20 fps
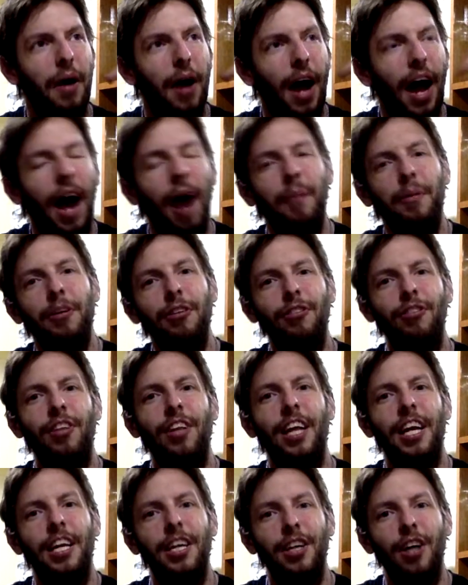how much do
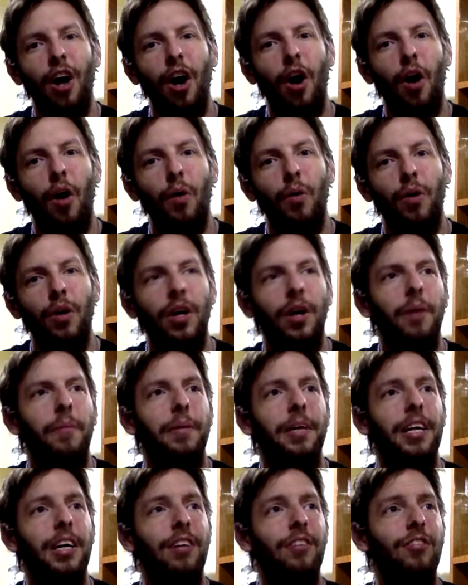they know?
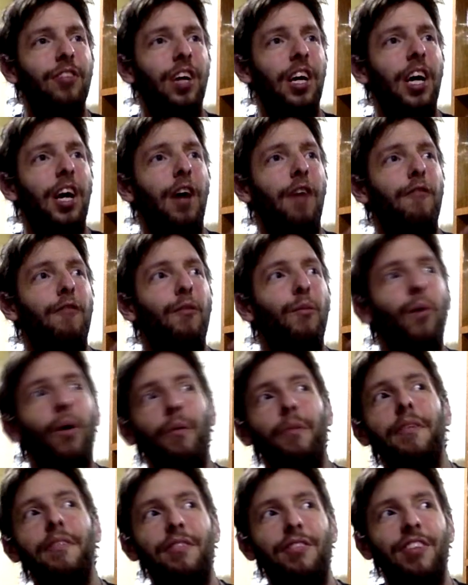Because from
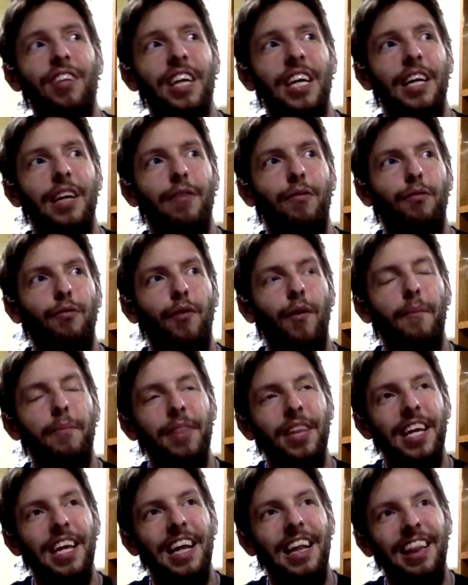what we've seen,
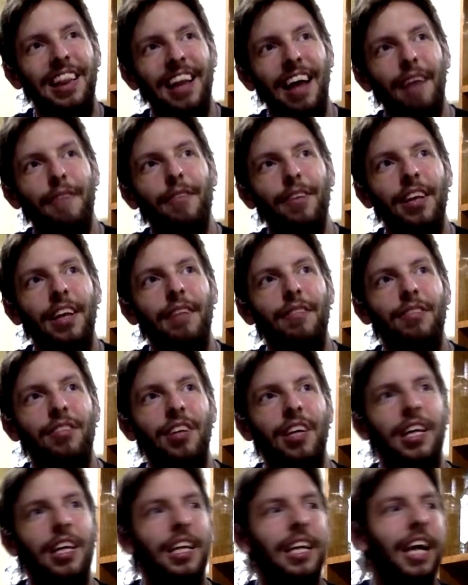from the level they've
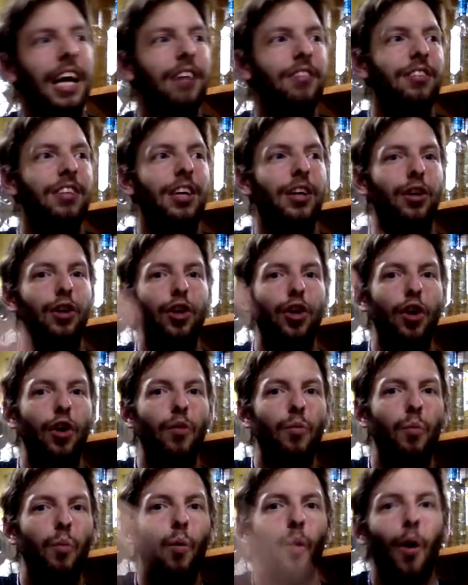seen, yes, they're
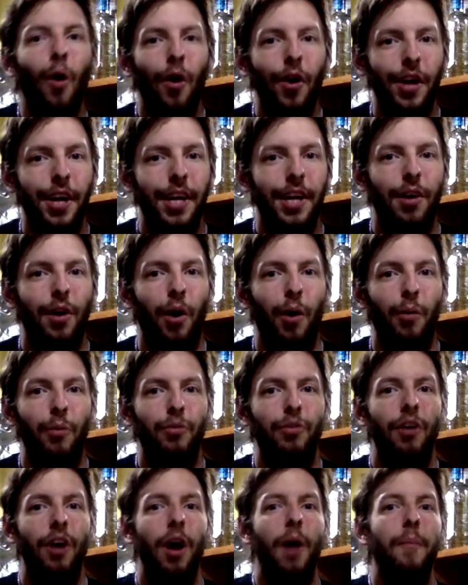good war
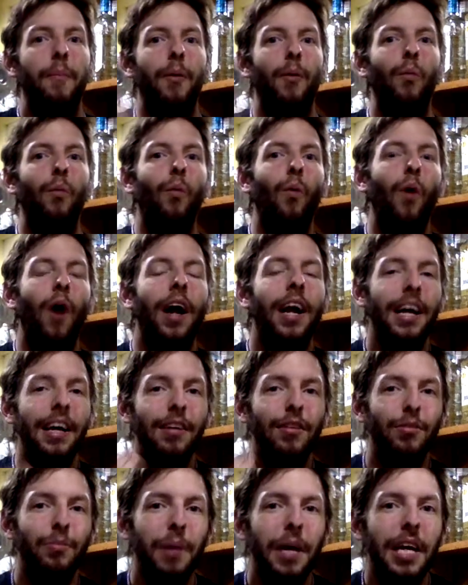heroes, but what
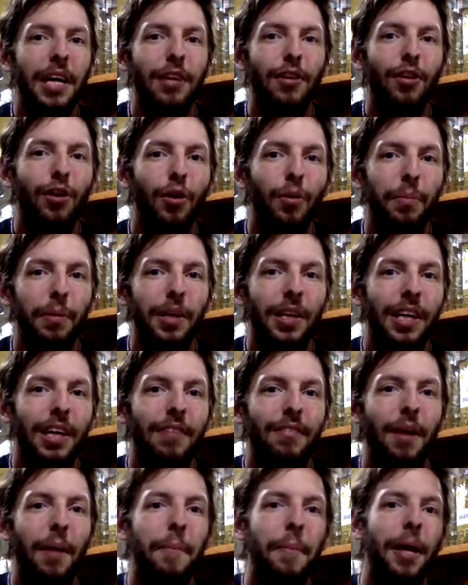has made you
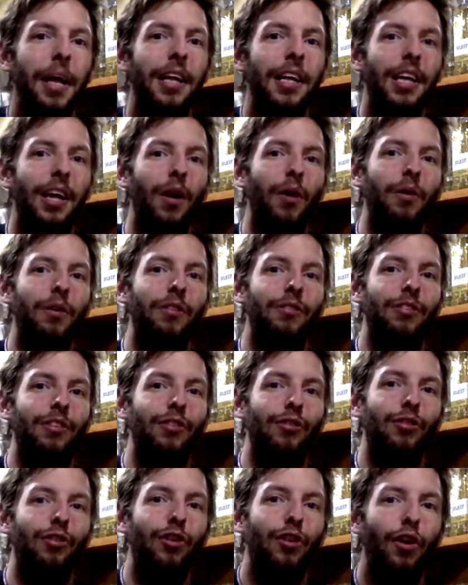believe that Meliodas
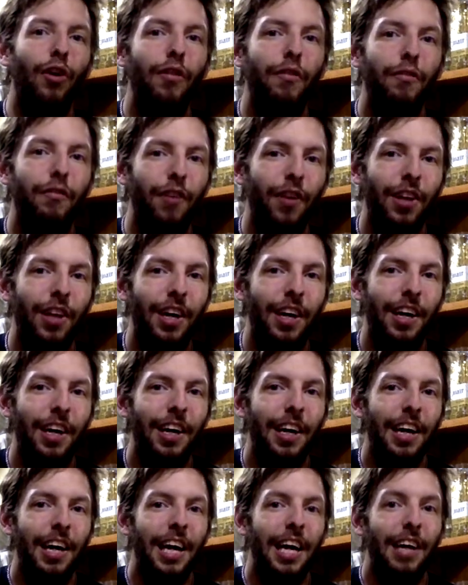is good for the,
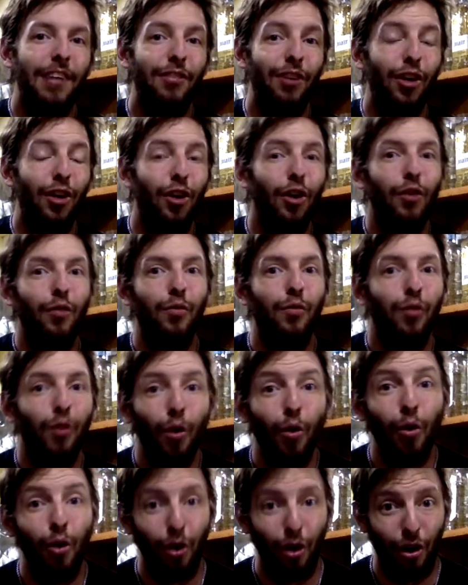is a good
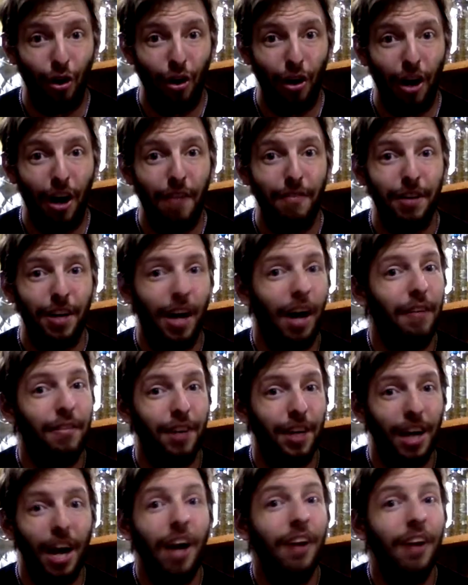ruler of a